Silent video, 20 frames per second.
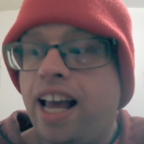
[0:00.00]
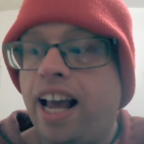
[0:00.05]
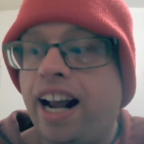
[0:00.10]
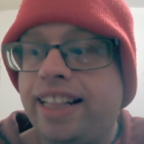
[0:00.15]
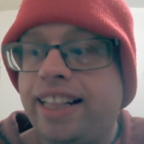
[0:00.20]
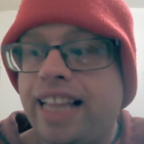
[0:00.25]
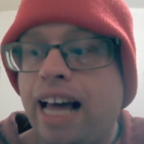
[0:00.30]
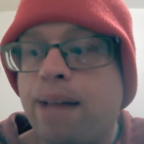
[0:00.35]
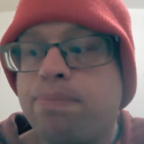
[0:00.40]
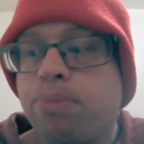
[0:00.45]

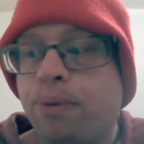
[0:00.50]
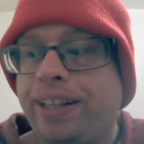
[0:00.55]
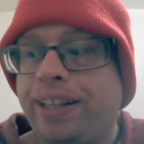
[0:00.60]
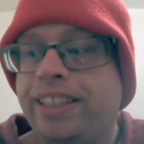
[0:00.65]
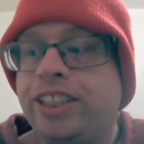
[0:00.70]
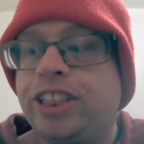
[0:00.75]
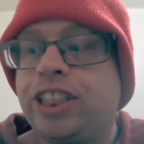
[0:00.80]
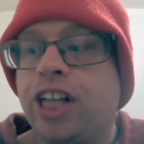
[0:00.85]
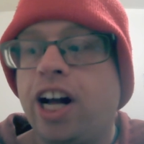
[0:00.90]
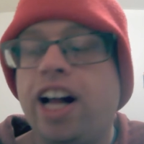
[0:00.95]
And at that
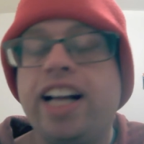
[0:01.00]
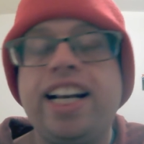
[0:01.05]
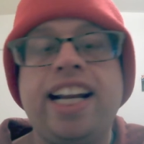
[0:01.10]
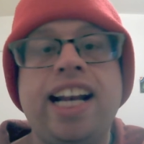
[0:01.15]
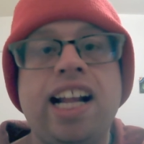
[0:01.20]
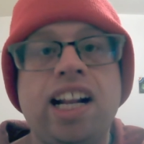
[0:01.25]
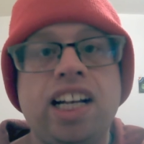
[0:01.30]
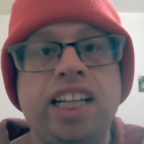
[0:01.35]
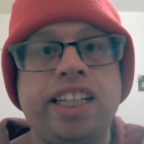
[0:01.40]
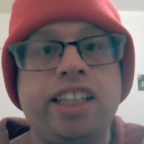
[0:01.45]
point, Sean
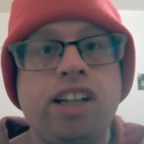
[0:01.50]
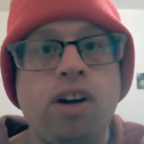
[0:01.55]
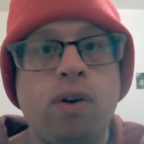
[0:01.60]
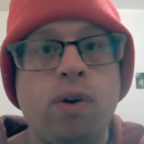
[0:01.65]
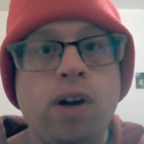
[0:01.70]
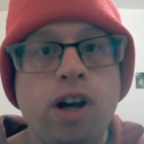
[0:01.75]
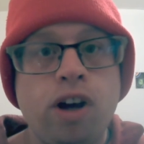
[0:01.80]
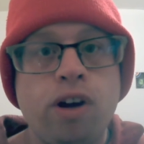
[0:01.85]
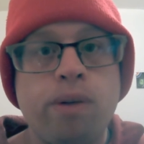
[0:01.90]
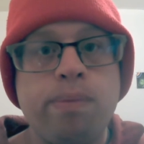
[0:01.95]
and Ellen
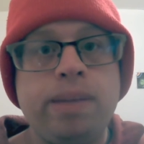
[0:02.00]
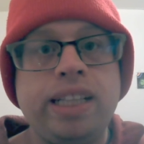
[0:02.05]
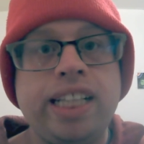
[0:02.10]
go home,